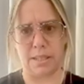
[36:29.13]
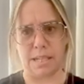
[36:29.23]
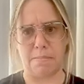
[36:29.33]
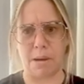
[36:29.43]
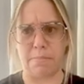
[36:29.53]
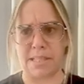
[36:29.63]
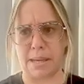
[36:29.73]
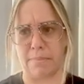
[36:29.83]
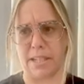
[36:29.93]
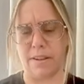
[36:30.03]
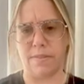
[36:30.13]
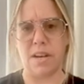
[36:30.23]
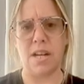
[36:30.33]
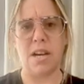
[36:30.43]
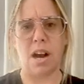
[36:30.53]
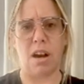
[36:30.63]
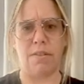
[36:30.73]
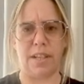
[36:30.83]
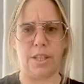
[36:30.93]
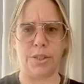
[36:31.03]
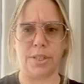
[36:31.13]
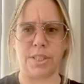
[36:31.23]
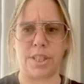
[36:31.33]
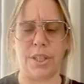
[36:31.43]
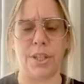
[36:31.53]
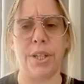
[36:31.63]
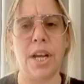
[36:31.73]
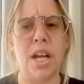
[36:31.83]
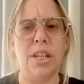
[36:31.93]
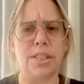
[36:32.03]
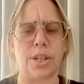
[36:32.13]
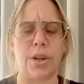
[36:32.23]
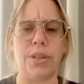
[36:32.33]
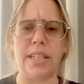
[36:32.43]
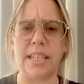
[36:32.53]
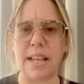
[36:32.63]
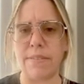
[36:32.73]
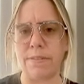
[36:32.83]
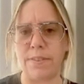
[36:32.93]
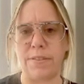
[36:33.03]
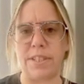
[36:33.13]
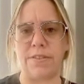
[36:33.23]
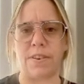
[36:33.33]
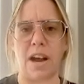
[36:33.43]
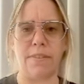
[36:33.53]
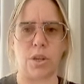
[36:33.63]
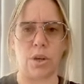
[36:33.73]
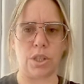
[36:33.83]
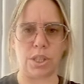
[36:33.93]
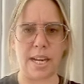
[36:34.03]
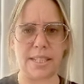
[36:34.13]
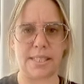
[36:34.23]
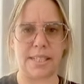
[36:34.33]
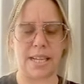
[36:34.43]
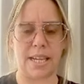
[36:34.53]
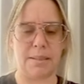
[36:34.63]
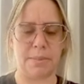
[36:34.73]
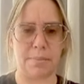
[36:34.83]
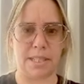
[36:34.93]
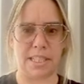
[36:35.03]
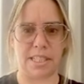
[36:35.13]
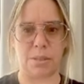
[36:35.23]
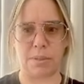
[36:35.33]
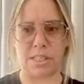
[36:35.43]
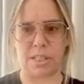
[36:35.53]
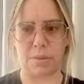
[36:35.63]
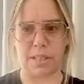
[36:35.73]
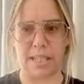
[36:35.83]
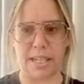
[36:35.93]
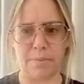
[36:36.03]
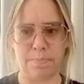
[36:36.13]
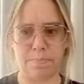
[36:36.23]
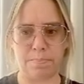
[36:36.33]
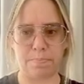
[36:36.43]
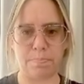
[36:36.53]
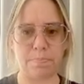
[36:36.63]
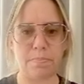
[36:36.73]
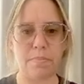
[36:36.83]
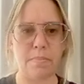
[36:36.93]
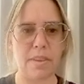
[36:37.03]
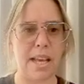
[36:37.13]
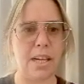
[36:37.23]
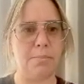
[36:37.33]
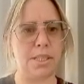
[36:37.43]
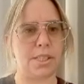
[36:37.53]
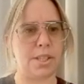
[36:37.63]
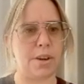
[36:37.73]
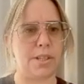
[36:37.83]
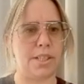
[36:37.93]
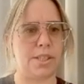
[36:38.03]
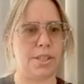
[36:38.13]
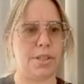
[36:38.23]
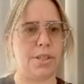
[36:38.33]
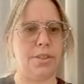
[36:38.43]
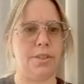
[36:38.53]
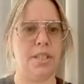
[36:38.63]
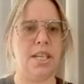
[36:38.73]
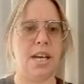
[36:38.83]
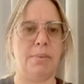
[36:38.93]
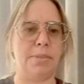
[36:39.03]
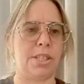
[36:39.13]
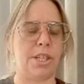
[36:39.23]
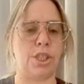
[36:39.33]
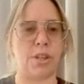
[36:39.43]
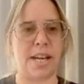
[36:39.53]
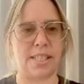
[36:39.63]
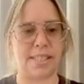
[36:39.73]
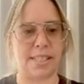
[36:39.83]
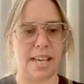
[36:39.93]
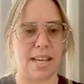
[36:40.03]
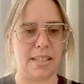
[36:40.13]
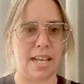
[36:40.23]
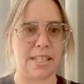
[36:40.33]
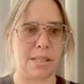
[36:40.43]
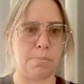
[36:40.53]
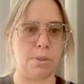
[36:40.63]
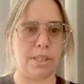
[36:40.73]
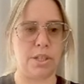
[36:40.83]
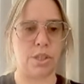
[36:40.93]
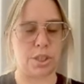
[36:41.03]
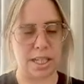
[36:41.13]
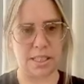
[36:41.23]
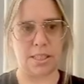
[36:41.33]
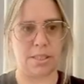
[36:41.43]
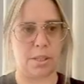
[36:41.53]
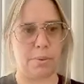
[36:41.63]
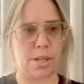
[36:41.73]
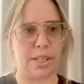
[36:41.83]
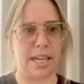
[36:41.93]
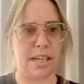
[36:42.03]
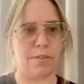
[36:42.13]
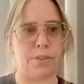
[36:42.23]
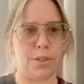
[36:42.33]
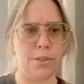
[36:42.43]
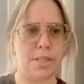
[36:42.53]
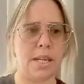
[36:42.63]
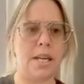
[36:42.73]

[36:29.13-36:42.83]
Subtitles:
that might be something of interest to you. So the 1155 contract, let me just switch to it here. And I'm just going to trash this last deployed contract so we don't get confused.